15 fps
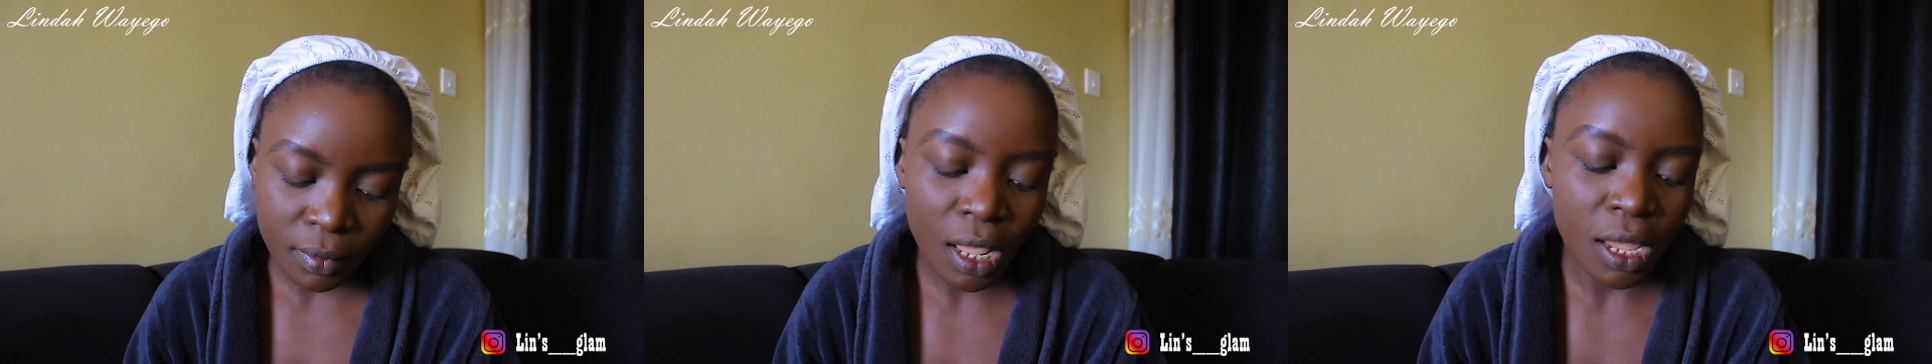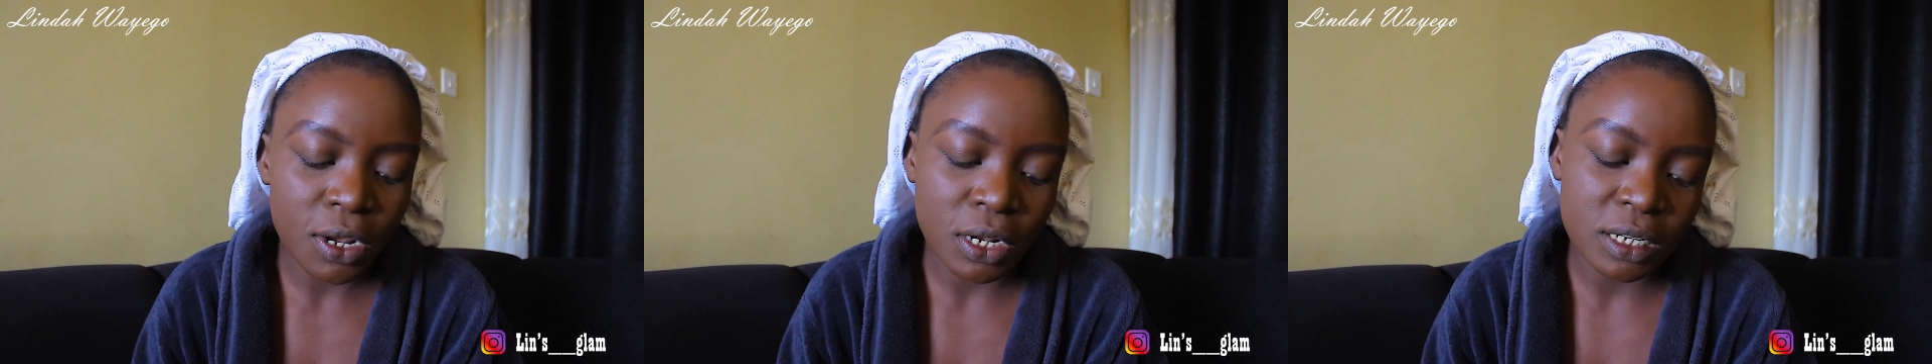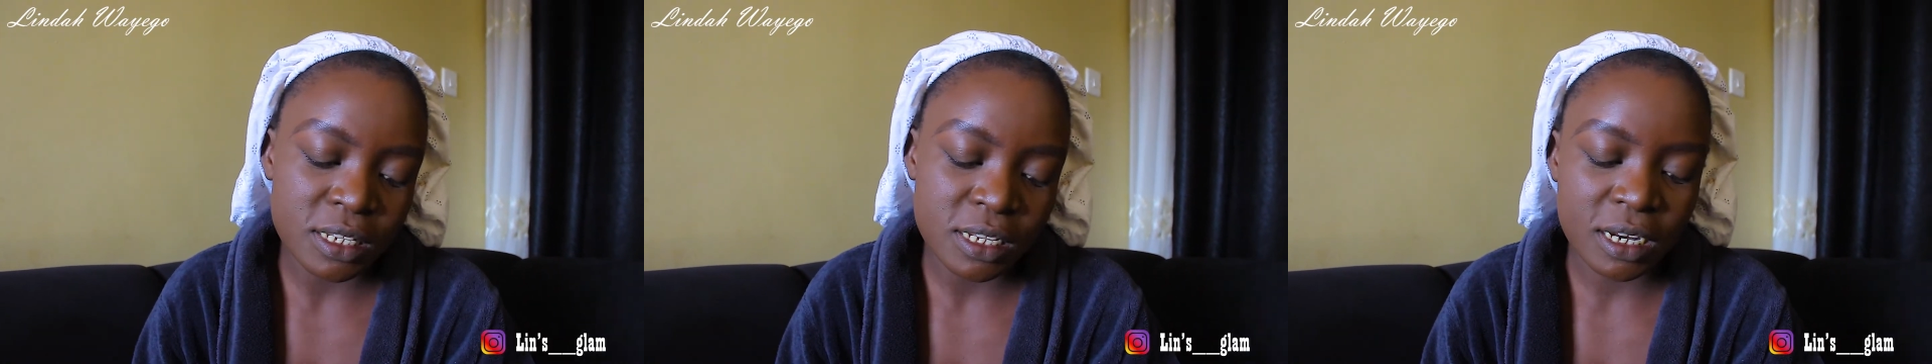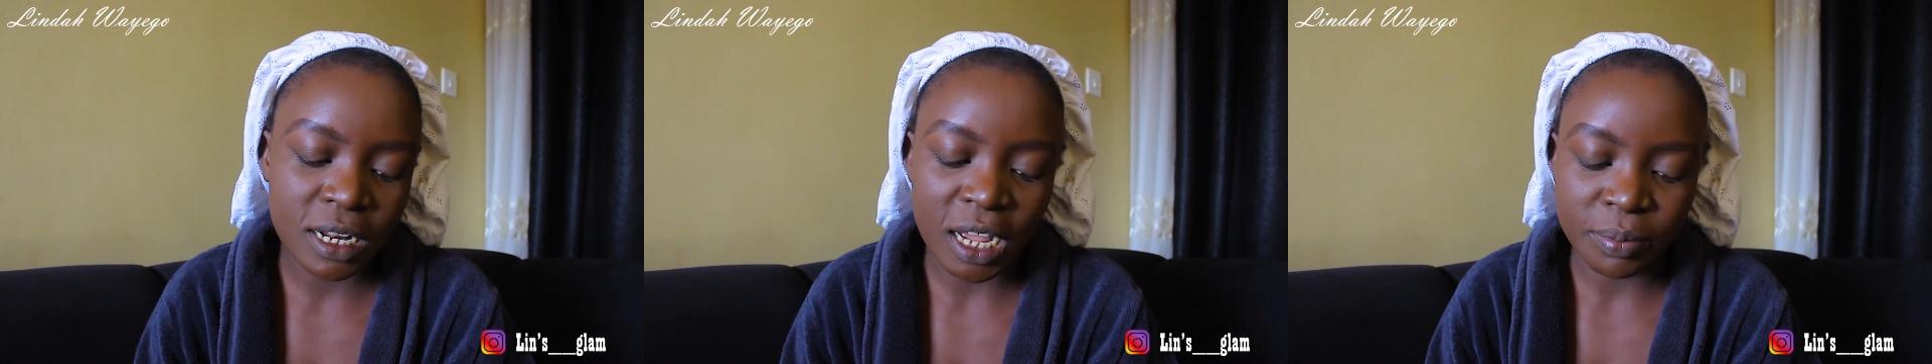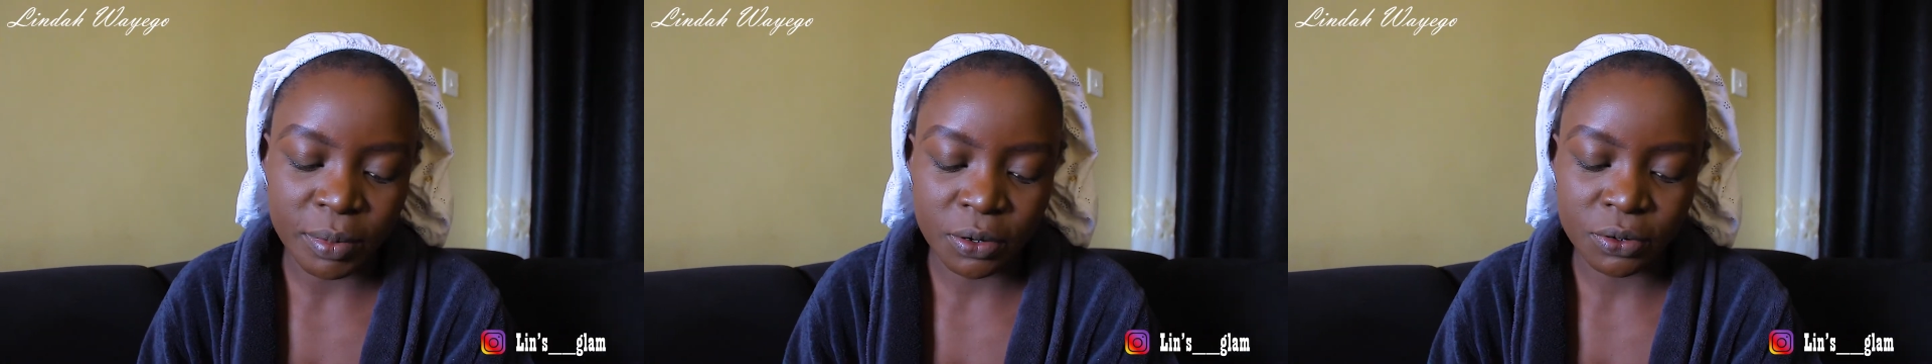It will still
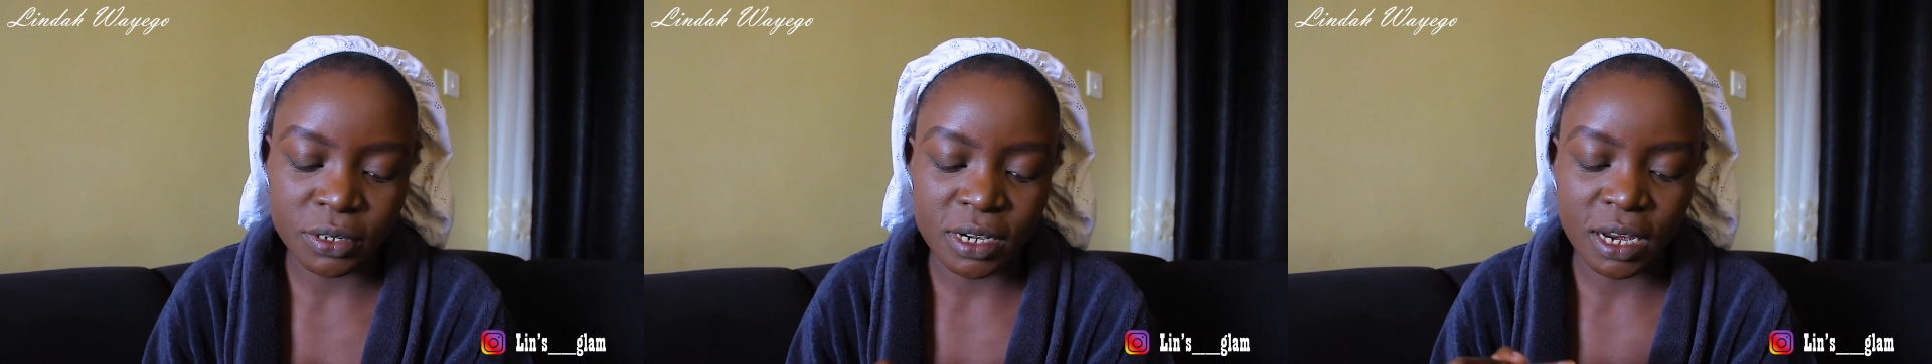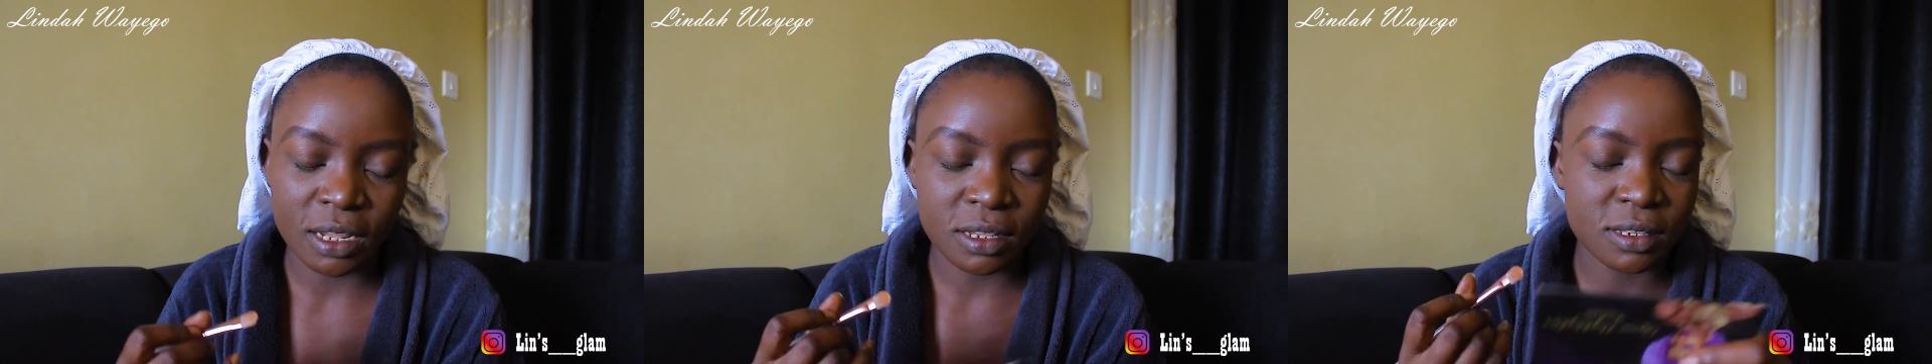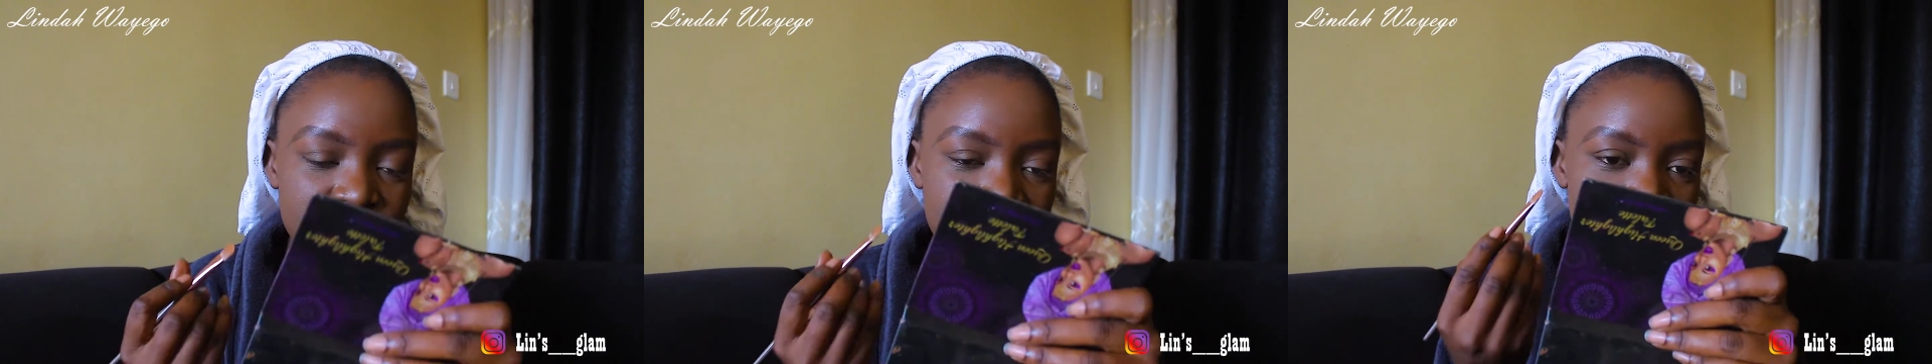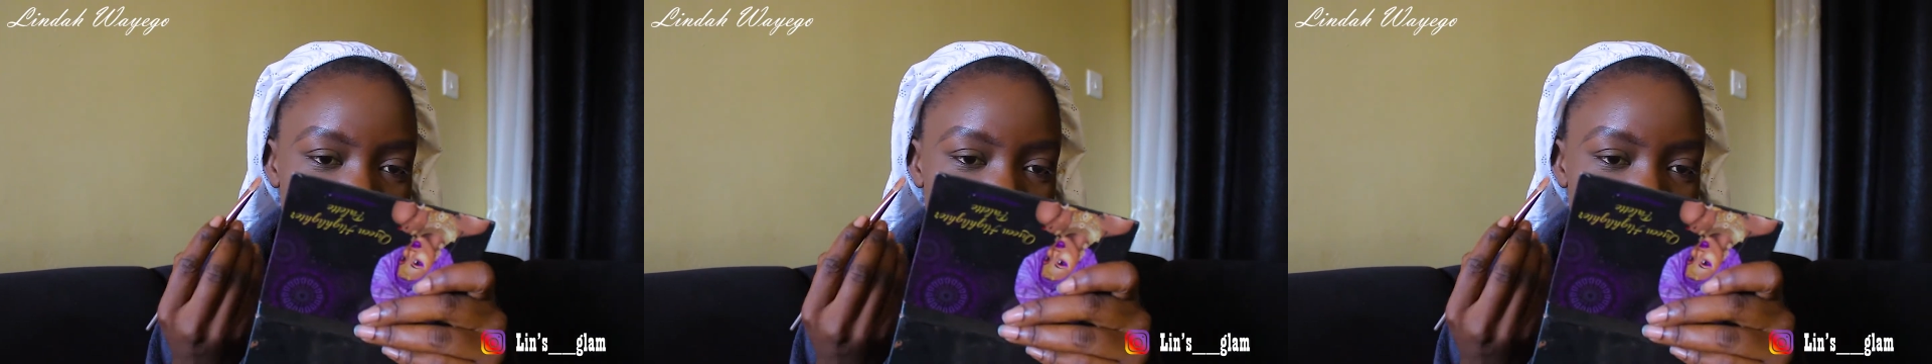come out nice,